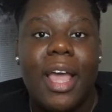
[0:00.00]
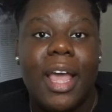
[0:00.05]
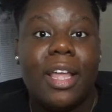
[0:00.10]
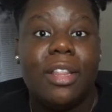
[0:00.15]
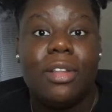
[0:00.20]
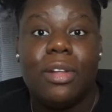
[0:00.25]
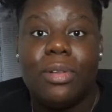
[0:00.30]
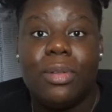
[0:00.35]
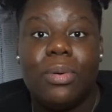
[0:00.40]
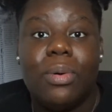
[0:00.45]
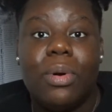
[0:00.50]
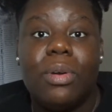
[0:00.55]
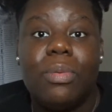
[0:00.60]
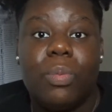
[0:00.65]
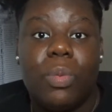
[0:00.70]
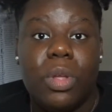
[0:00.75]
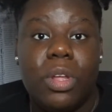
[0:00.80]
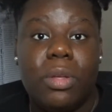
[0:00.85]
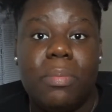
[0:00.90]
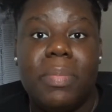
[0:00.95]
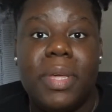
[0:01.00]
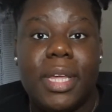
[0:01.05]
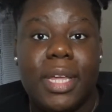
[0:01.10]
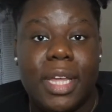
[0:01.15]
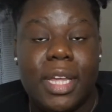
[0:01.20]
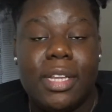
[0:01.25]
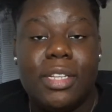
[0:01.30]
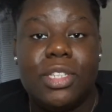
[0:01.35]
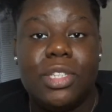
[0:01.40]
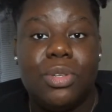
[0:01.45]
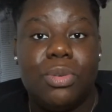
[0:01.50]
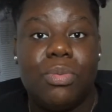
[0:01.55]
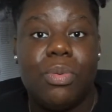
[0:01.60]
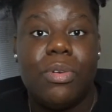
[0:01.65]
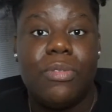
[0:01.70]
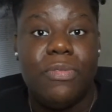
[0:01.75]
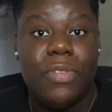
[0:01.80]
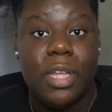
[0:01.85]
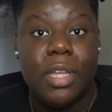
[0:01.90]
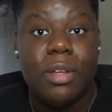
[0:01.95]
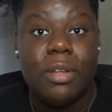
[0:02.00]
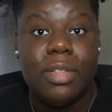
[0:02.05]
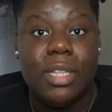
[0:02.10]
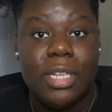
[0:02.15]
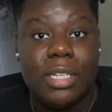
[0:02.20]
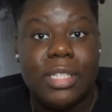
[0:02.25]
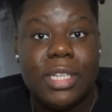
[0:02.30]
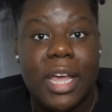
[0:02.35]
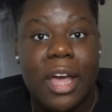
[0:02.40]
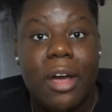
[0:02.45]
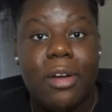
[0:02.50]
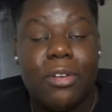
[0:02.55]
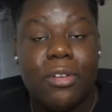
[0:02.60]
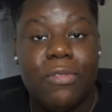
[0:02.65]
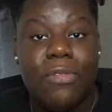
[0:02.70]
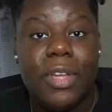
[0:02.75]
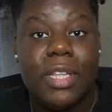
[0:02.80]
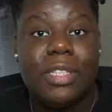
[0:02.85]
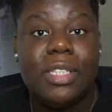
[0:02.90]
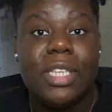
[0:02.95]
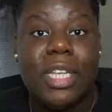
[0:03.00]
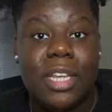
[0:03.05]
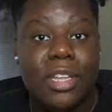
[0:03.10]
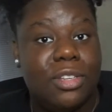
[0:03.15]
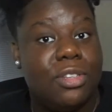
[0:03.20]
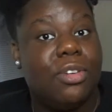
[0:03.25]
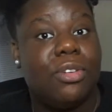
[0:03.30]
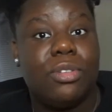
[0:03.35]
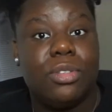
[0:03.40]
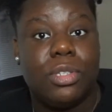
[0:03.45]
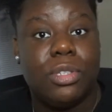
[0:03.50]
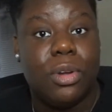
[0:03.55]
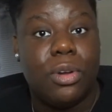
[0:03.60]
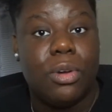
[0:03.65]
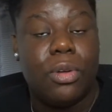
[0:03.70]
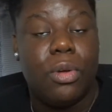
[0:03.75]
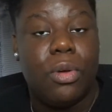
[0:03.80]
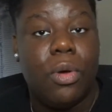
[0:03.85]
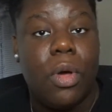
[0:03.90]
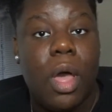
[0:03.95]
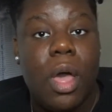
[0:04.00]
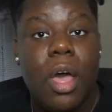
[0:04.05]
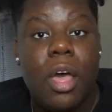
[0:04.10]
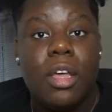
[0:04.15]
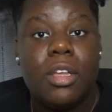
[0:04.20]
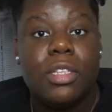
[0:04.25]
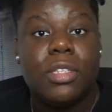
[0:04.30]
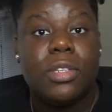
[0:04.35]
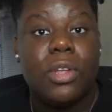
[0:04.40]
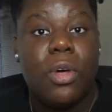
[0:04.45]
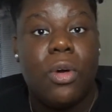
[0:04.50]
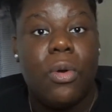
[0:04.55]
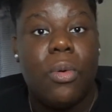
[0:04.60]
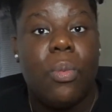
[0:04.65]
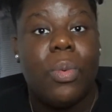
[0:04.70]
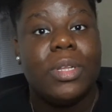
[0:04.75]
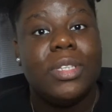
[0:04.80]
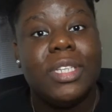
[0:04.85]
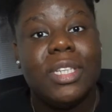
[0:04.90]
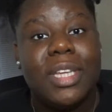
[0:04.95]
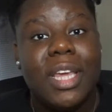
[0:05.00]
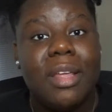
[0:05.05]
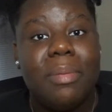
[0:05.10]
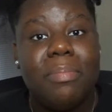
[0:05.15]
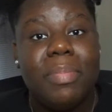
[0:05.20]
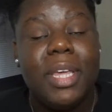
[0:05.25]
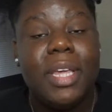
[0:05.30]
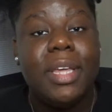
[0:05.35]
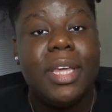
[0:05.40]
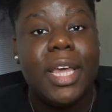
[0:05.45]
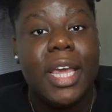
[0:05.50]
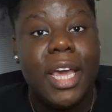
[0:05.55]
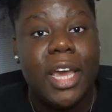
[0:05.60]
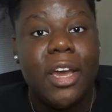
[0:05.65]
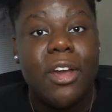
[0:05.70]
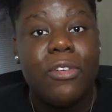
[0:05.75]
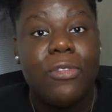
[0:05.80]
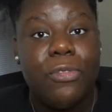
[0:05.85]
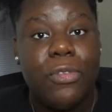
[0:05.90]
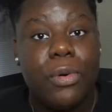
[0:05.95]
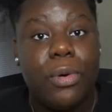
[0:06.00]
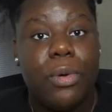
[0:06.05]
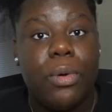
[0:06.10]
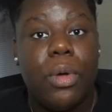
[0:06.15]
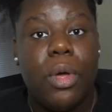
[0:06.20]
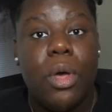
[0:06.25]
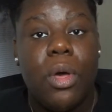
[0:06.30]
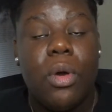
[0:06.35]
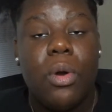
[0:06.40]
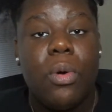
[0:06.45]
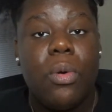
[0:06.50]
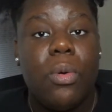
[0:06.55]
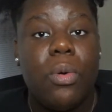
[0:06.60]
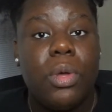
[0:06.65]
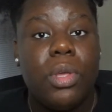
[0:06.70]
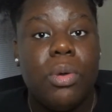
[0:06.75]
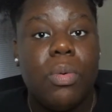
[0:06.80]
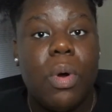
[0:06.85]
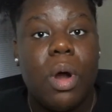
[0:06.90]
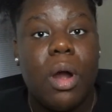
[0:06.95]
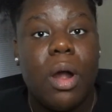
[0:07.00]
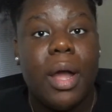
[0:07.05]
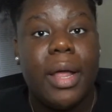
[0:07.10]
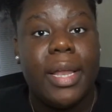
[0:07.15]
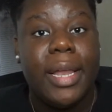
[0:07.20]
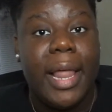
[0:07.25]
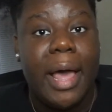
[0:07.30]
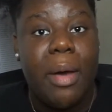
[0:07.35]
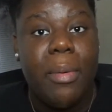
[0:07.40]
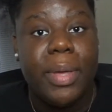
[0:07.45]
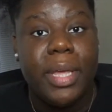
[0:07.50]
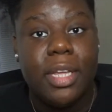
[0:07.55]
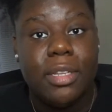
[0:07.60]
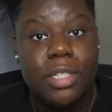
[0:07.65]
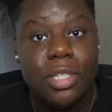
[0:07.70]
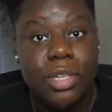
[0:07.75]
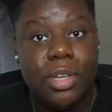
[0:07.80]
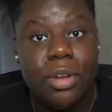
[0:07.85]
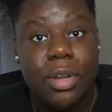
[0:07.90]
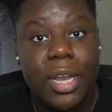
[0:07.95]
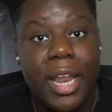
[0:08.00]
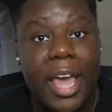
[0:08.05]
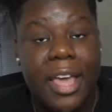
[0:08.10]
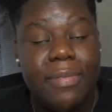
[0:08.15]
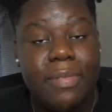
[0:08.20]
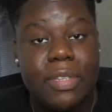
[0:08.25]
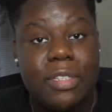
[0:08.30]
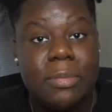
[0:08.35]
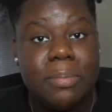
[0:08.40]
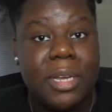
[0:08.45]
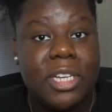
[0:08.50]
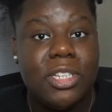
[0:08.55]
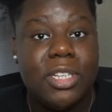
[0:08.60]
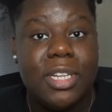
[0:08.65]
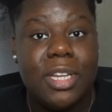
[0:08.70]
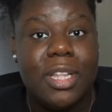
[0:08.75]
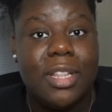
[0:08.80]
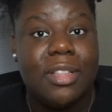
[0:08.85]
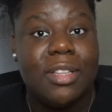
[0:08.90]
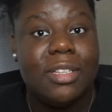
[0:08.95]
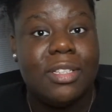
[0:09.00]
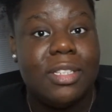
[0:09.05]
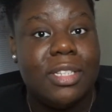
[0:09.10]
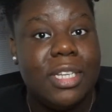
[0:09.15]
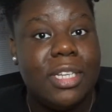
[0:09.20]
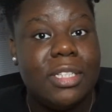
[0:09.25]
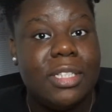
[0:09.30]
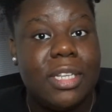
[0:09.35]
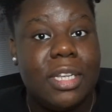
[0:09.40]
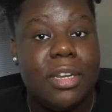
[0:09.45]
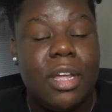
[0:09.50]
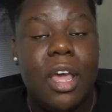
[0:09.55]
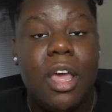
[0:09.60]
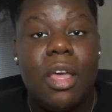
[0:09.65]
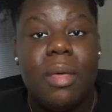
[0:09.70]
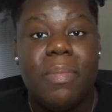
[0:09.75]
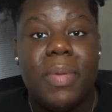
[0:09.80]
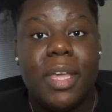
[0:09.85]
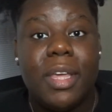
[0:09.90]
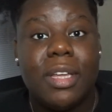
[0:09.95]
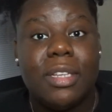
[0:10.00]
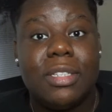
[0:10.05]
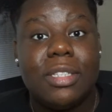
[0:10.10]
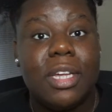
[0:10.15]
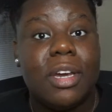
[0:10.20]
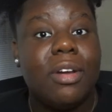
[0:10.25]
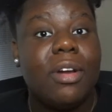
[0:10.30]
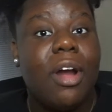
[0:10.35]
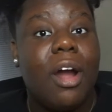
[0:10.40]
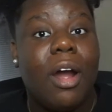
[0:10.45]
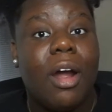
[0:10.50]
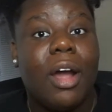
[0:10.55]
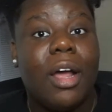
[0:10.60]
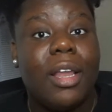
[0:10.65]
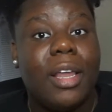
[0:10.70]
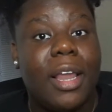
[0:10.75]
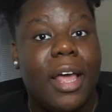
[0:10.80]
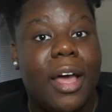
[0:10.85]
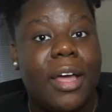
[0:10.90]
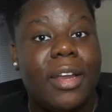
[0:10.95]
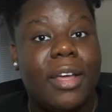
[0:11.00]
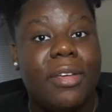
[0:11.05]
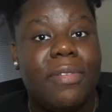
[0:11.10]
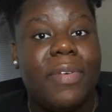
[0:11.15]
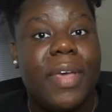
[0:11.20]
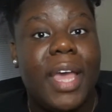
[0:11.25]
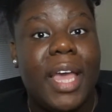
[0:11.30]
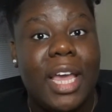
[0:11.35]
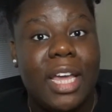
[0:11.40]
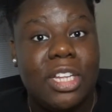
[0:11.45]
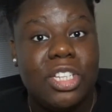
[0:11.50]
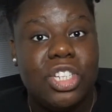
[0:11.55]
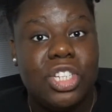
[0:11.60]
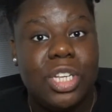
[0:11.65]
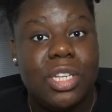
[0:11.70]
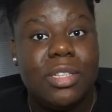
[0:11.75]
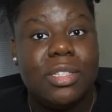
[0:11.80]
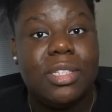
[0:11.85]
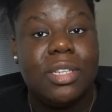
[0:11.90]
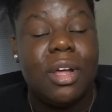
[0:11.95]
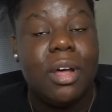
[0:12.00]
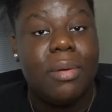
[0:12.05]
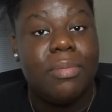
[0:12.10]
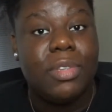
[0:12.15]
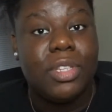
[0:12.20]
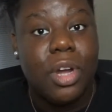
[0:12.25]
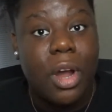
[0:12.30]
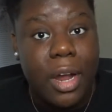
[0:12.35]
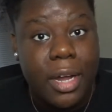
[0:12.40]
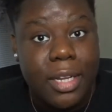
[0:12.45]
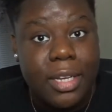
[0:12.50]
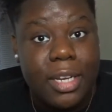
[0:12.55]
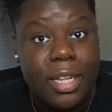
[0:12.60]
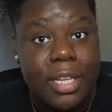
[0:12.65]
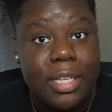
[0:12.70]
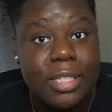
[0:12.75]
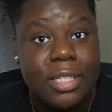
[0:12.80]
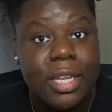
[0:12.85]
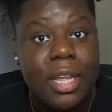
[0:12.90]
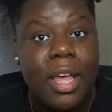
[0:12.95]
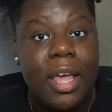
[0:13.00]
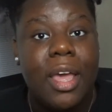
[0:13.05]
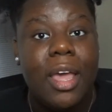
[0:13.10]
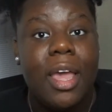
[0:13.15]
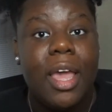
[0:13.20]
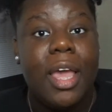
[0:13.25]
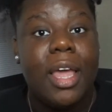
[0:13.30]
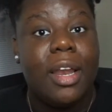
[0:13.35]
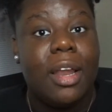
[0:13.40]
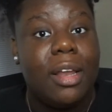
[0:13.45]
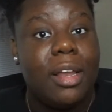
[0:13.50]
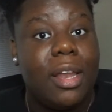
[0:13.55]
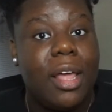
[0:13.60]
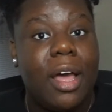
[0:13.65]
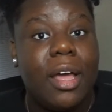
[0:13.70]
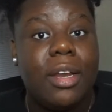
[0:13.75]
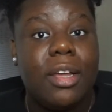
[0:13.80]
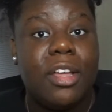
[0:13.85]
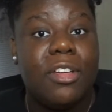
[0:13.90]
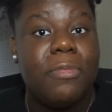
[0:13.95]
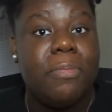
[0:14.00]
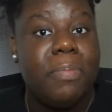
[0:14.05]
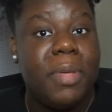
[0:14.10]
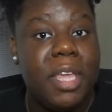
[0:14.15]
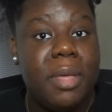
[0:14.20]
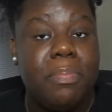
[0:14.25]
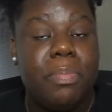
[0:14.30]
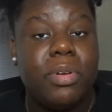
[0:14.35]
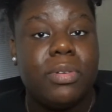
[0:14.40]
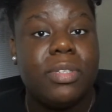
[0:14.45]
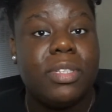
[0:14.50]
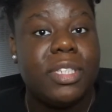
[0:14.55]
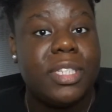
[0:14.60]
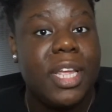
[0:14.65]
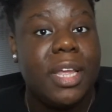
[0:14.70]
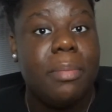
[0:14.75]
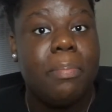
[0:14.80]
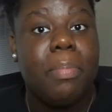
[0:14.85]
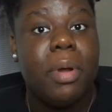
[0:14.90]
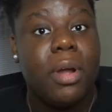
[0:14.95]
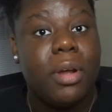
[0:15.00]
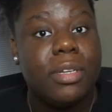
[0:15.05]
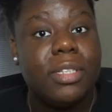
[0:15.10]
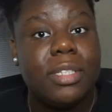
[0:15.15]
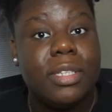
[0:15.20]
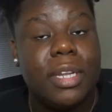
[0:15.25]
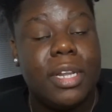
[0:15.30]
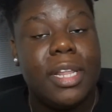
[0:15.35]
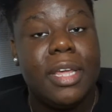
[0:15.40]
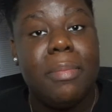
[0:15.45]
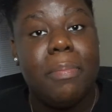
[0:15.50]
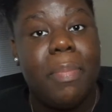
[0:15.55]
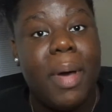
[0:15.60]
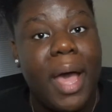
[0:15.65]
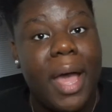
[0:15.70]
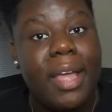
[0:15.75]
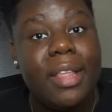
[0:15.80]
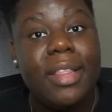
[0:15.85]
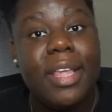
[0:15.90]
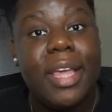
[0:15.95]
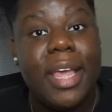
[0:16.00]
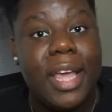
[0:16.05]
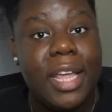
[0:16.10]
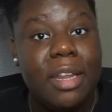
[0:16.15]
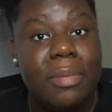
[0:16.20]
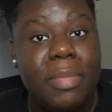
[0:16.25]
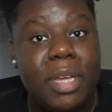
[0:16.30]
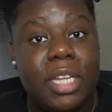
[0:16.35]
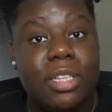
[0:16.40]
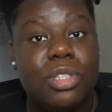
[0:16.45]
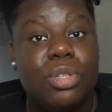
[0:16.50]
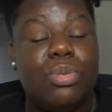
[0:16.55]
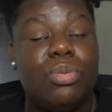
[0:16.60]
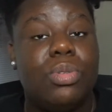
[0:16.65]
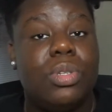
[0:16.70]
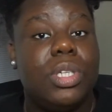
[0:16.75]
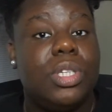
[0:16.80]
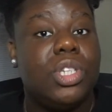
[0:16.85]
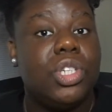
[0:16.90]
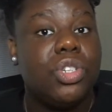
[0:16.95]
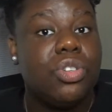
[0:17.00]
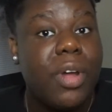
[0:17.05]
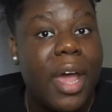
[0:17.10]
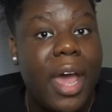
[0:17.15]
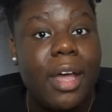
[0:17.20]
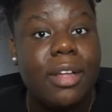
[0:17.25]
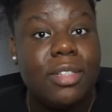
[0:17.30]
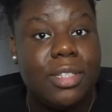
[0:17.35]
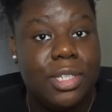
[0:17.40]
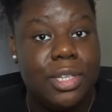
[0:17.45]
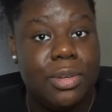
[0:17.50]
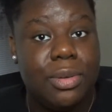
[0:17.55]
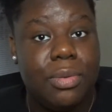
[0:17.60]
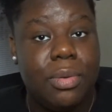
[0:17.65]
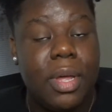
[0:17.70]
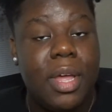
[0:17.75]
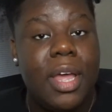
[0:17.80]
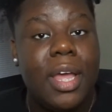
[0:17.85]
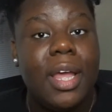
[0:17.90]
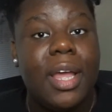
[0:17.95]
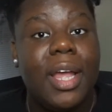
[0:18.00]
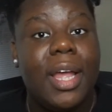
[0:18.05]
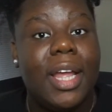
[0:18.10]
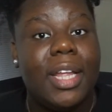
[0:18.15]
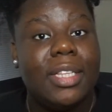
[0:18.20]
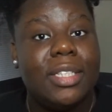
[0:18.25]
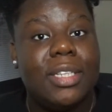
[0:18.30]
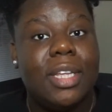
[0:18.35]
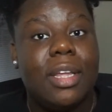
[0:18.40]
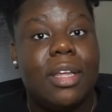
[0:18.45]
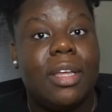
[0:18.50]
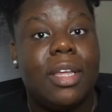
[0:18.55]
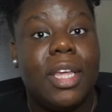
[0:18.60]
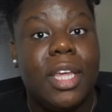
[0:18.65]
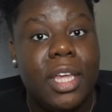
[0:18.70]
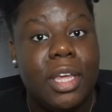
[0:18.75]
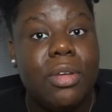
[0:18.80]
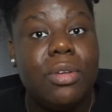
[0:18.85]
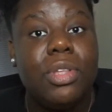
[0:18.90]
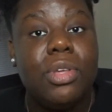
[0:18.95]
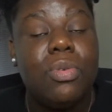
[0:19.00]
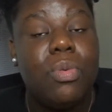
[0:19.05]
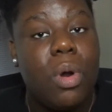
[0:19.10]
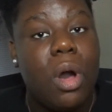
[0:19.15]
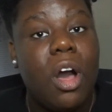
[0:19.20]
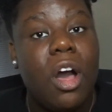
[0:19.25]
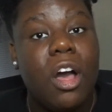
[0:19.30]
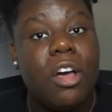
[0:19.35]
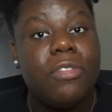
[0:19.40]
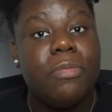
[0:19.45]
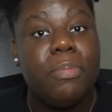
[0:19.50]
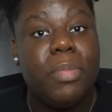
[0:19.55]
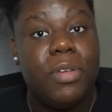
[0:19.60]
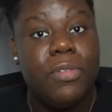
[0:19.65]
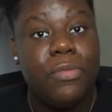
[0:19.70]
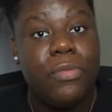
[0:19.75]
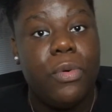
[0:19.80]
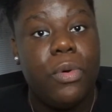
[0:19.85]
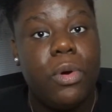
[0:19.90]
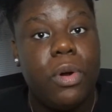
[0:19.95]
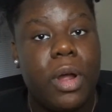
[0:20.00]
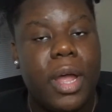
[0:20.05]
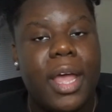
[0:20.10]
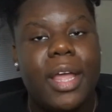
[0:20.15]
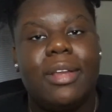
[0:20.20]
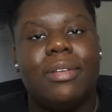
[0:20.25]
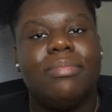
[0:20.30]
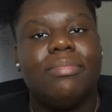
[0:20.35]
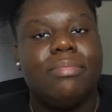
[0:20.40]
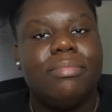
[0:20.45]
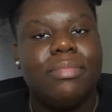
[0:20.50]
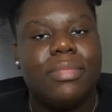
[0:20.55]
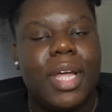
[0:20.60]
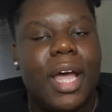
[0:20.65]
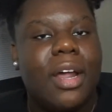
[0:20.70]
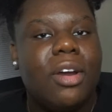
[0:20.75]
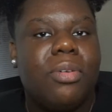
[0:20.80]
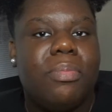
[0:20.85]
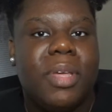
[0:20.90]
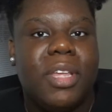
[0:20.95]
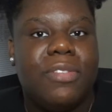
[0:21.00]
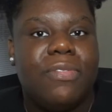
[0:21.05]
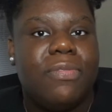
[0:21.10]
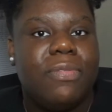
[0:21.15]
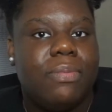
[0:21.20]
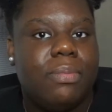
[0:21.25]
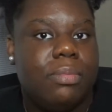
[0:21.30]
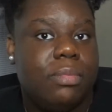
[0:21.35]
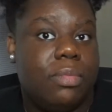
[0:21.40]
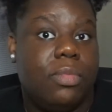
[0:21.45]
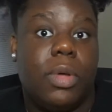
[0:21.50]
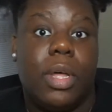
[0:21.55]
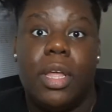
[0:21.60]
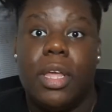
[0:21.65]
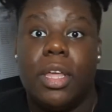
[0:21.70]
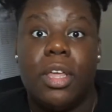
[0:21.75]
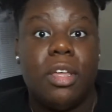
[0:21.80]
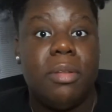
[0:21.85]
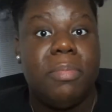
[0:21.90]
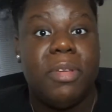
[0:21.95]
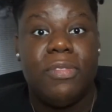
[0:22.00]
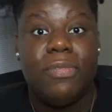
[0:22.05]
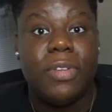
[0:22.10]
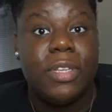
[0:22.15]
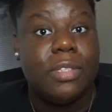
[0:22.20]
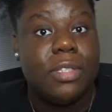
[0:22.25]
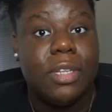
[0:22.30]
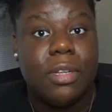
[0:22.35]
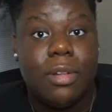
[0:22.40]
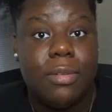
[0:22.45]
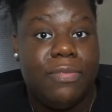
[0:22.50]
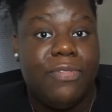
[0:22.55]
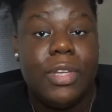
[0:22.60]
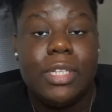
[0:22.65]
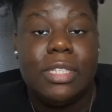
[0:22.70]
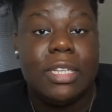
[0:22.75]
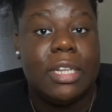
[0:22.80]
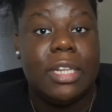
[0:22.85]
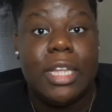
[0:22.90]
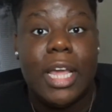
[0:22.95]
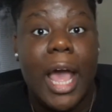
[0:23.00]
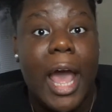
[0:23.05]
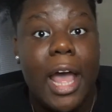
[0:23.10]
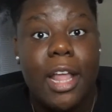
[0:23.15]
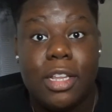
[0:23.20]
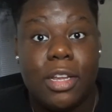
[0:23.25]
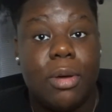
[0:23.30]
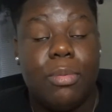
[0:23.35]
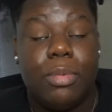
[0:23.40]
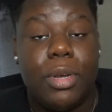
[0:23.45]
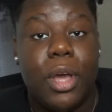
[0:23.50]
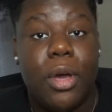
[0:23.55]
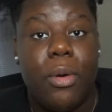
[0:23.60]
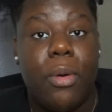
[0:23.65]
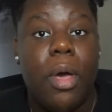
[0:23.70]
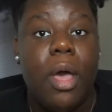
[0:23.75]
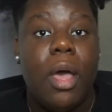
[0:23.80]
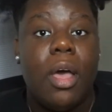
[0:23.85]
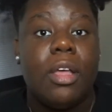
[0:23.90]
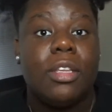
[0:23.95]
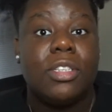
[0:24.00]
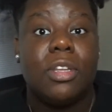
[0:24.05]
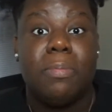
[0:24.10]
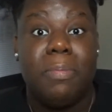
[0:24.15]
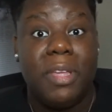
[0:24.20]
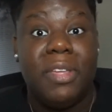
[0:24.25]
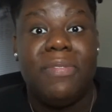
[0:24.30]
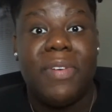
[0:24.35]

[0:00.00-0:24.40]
And the Lord will begin to reveal these counterfeits in your circle. So once again, be careful who you are allowing into your life, especially in this season, because there are a lot of agents of darkness and a lot of people sent personally by the enemy to distract you and to kill you off before. And I don't mean, well, it could be phys physically, I don't know. So be